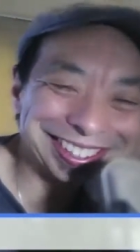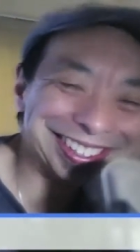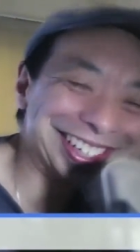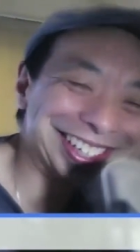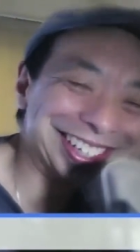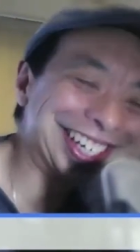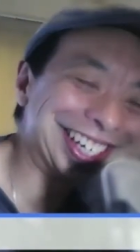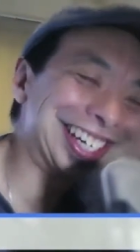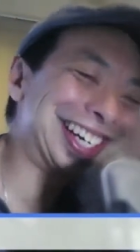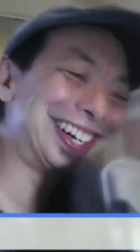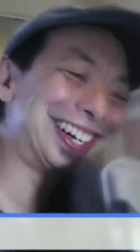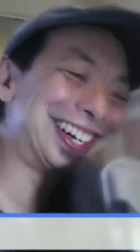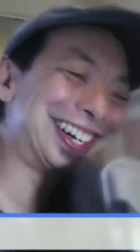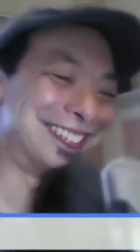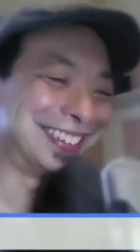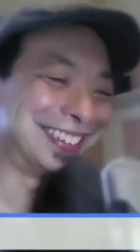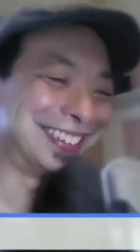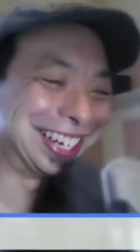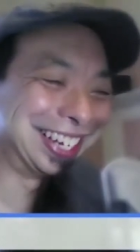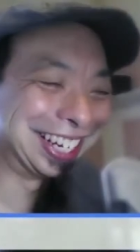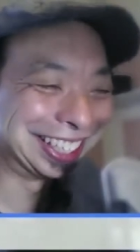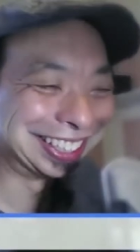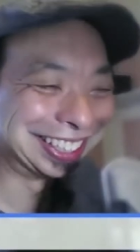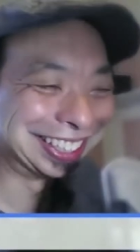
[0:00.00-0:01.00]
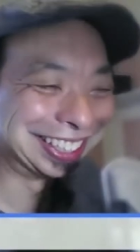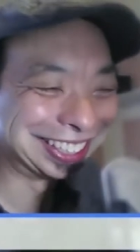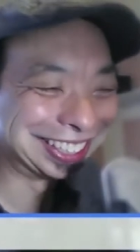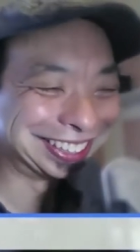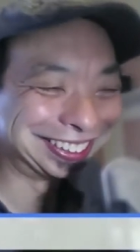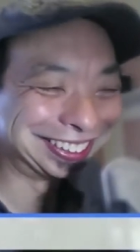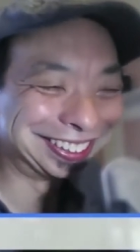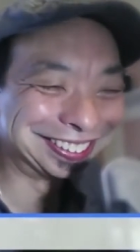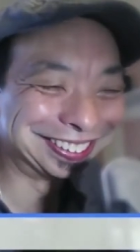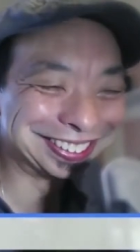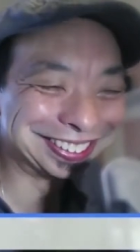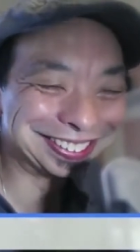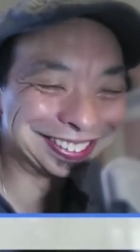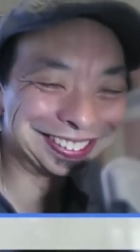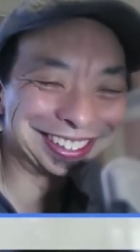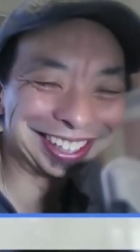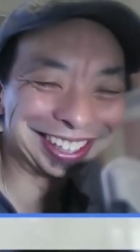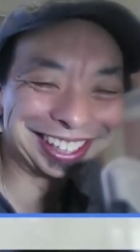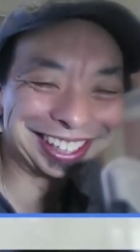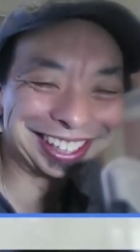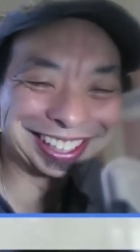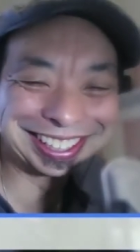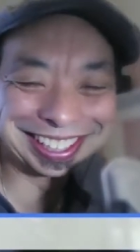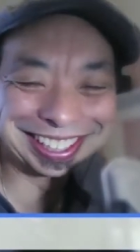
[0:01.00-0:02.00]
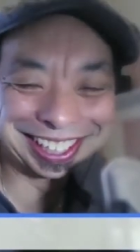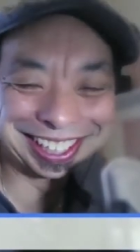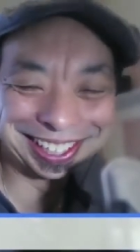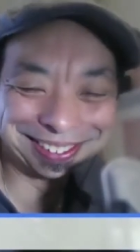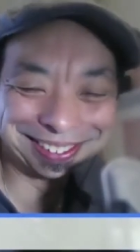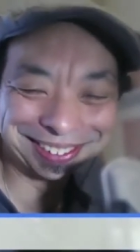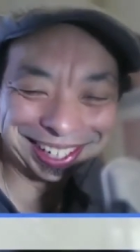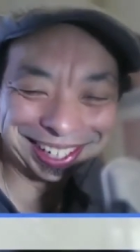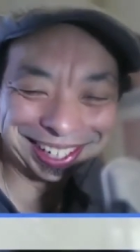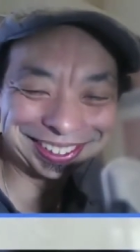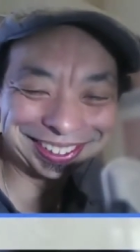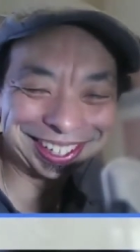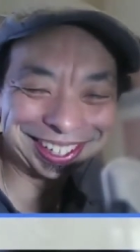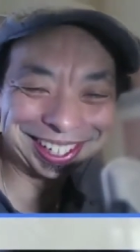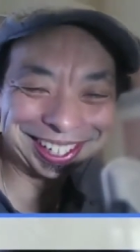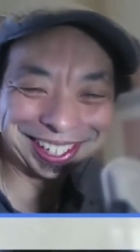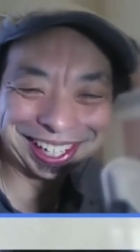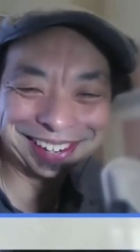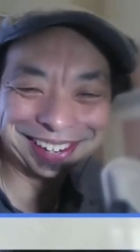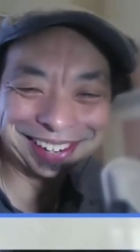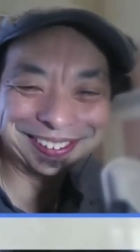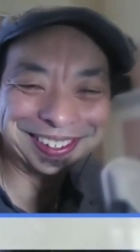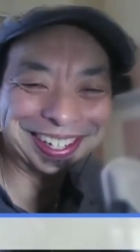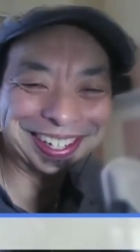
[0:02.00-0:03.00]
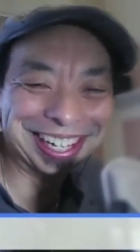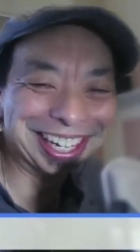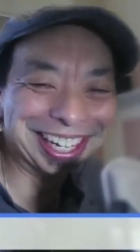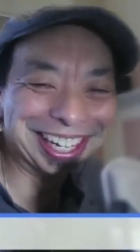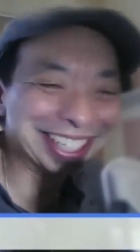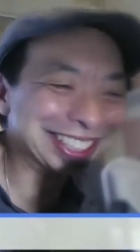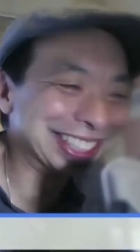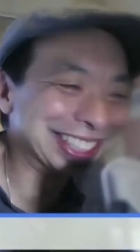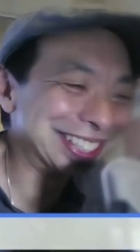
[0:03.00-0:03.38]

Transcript: Oh man, so I was really excited about trying to get one actually.